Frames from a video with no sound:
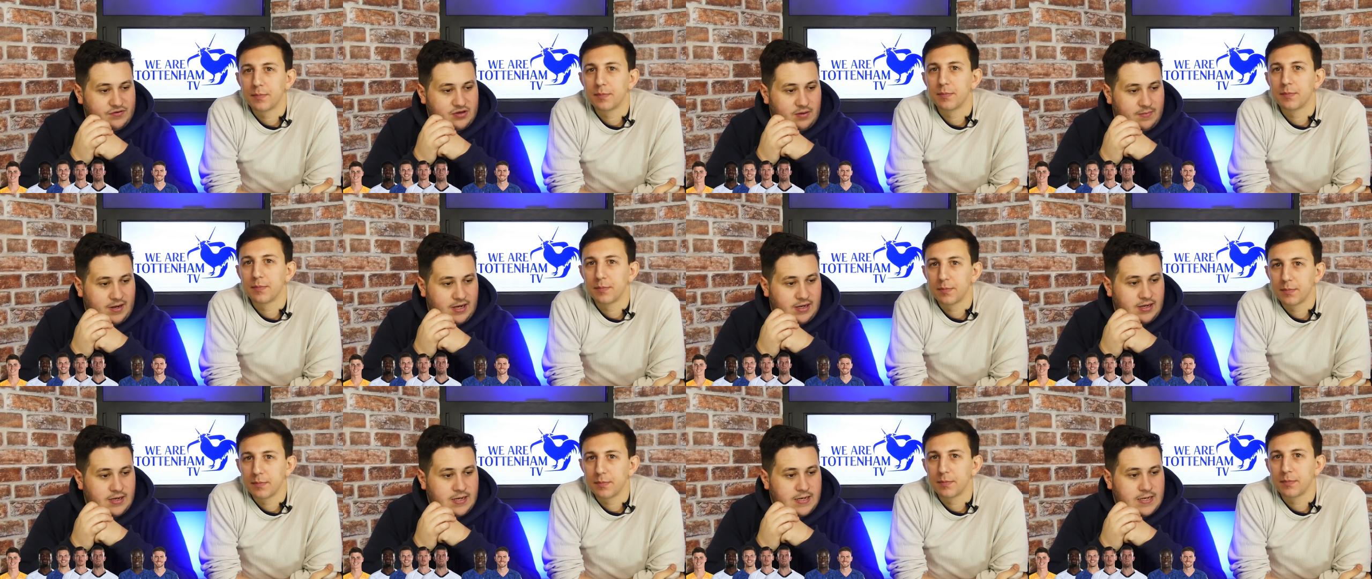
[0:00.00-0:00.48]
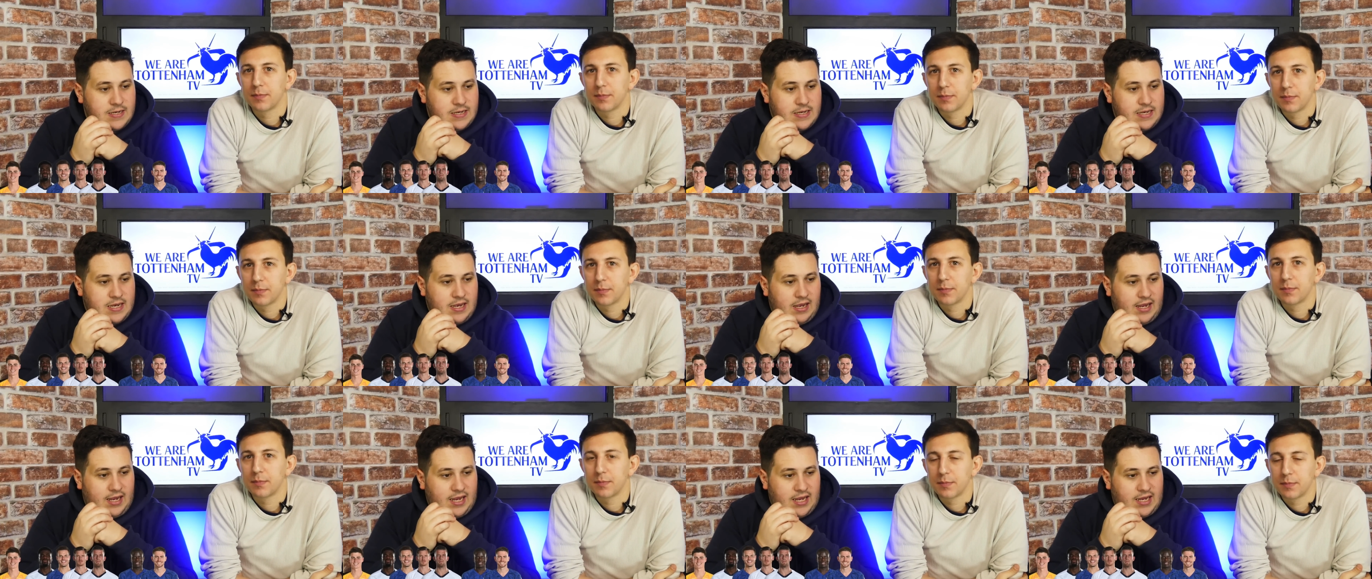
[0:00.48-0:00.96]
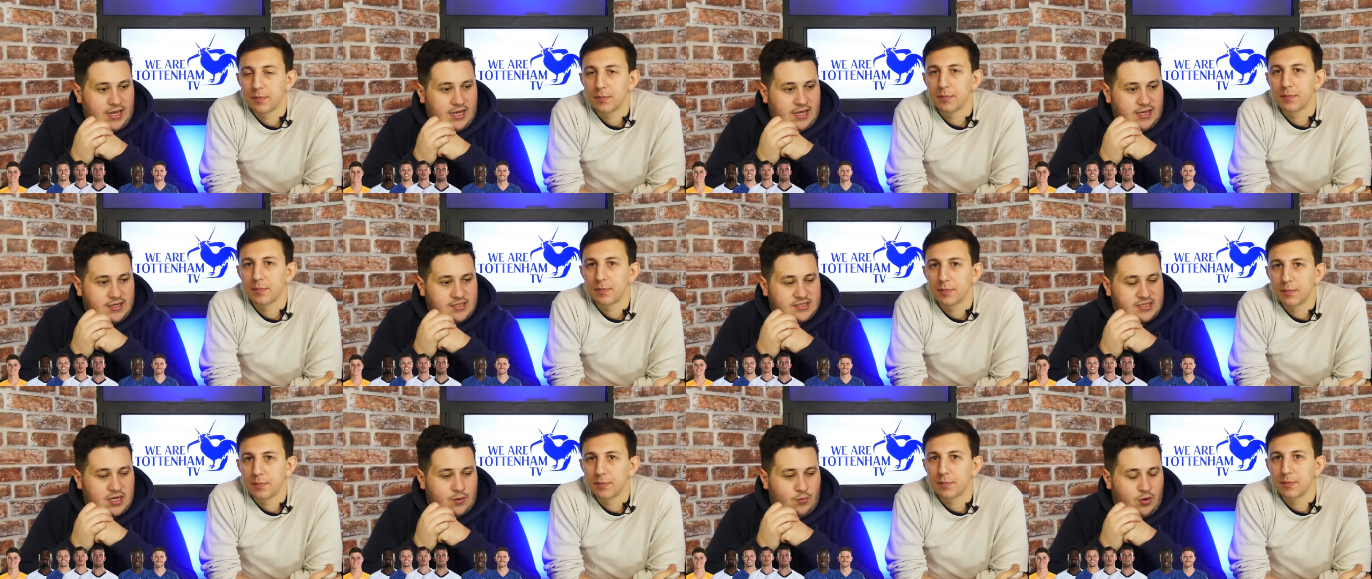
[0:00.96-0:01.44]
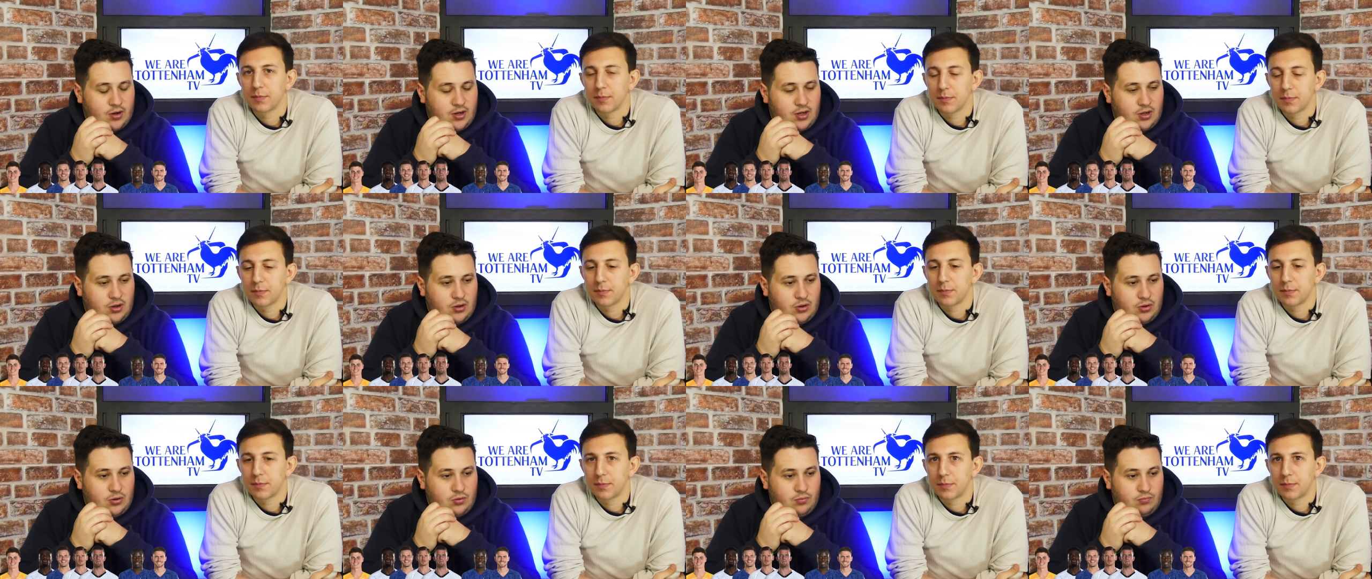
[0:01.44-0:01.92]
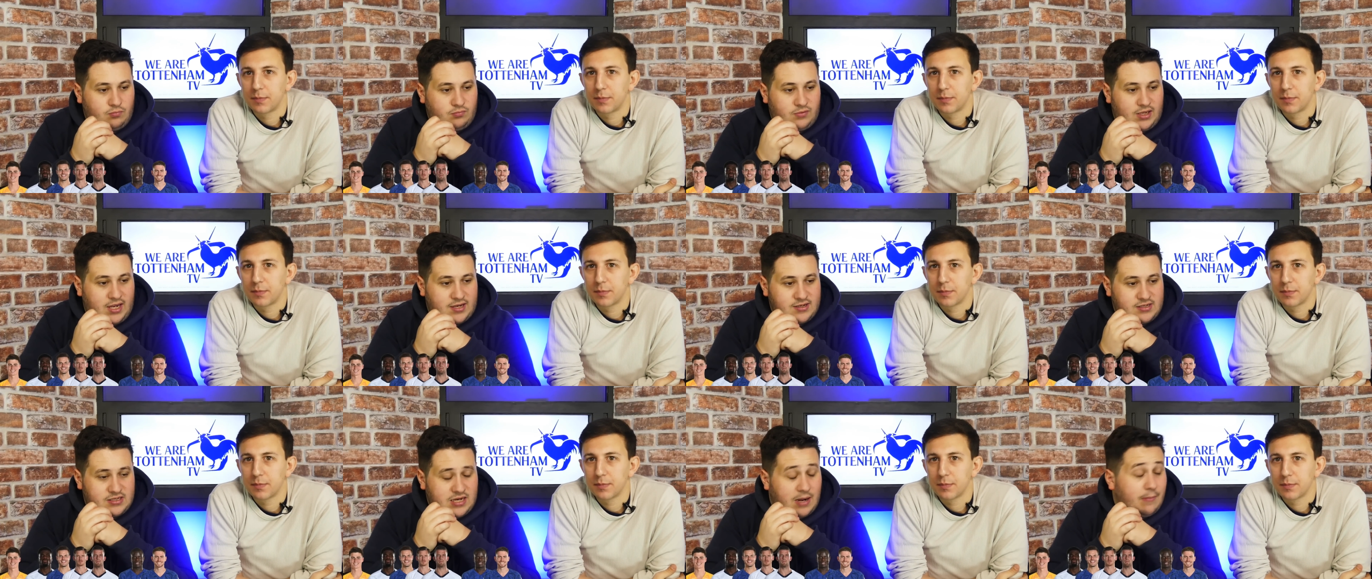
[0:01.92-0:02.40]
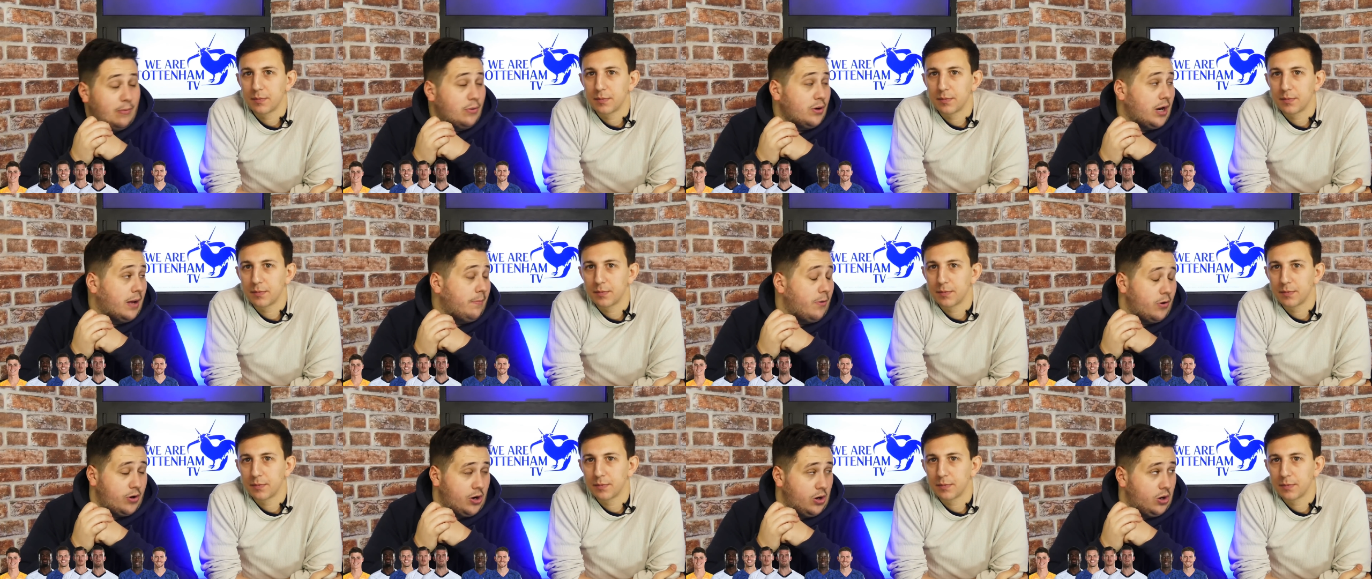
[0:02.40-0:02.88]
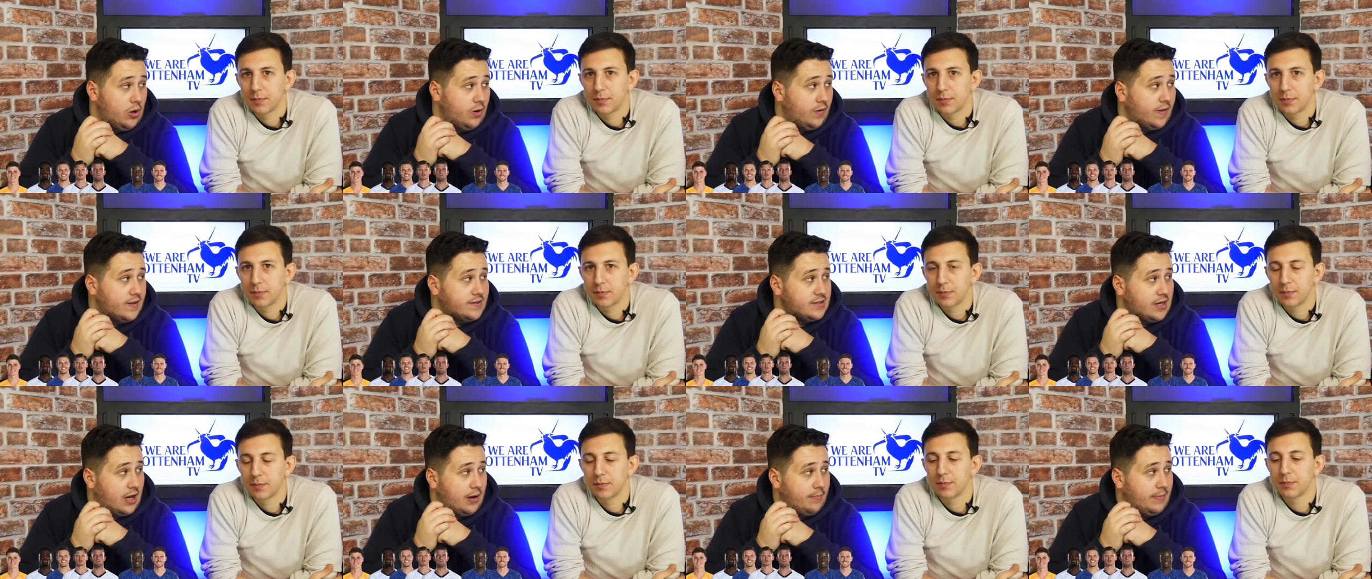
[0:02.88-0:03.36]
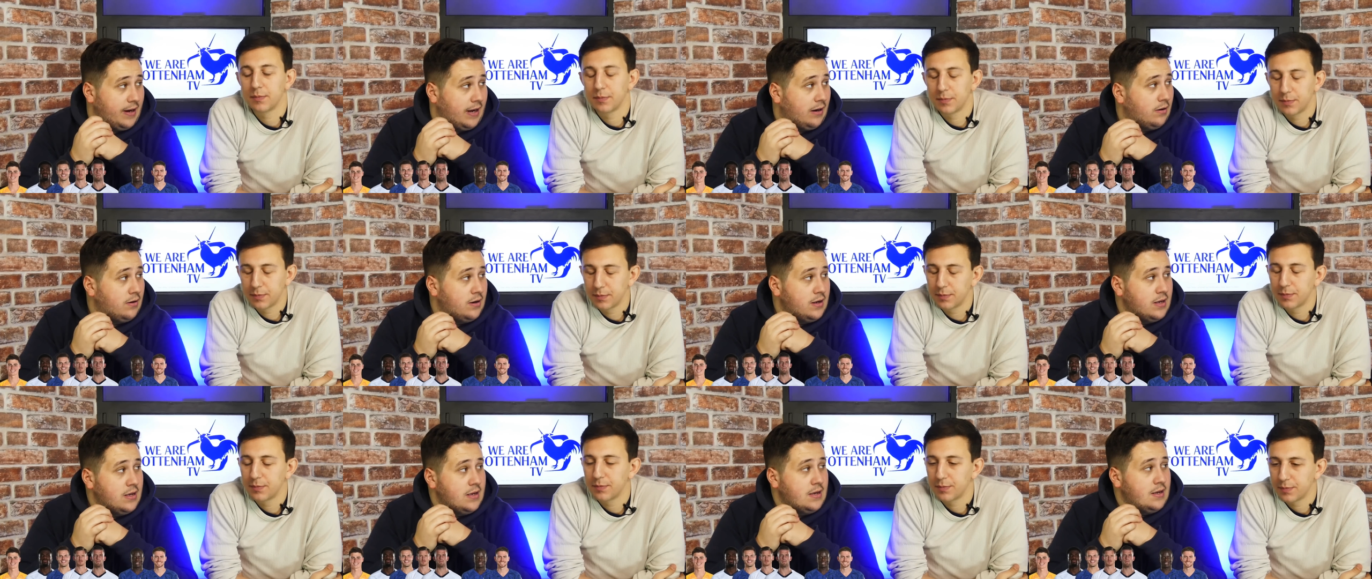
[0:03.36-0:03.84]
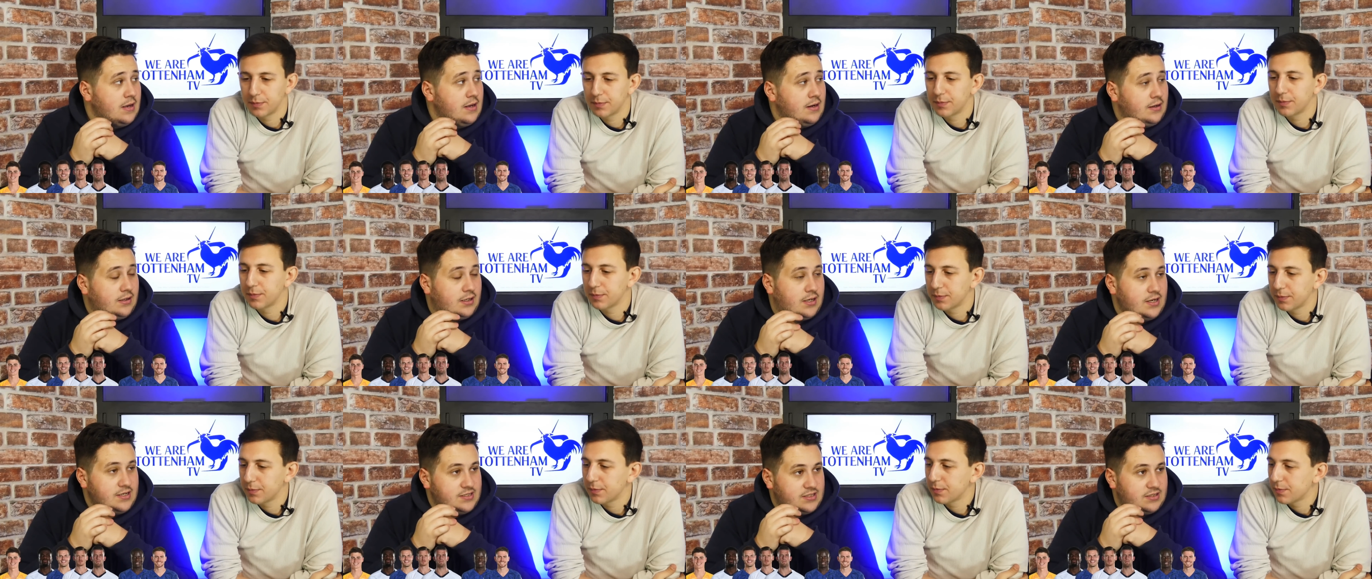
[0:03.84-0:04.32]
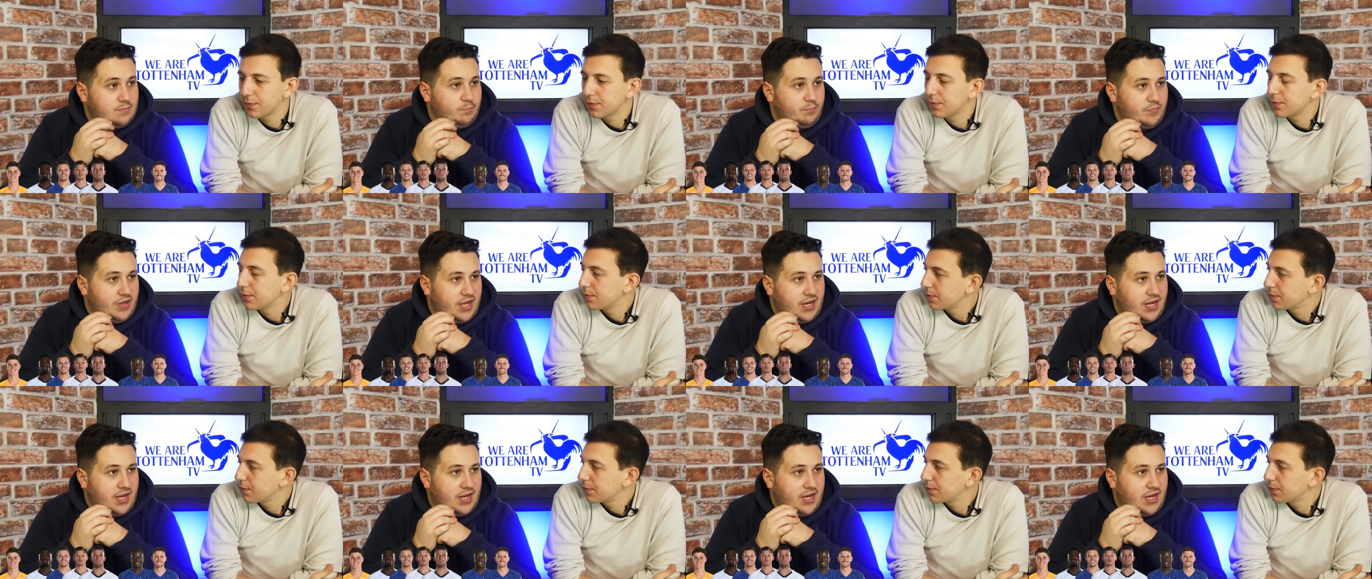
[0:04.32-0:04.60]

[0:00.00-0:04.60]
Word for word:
Speaker 1: I mean, he is someone who gets doubled up on a lot of the time now because mm-hmm.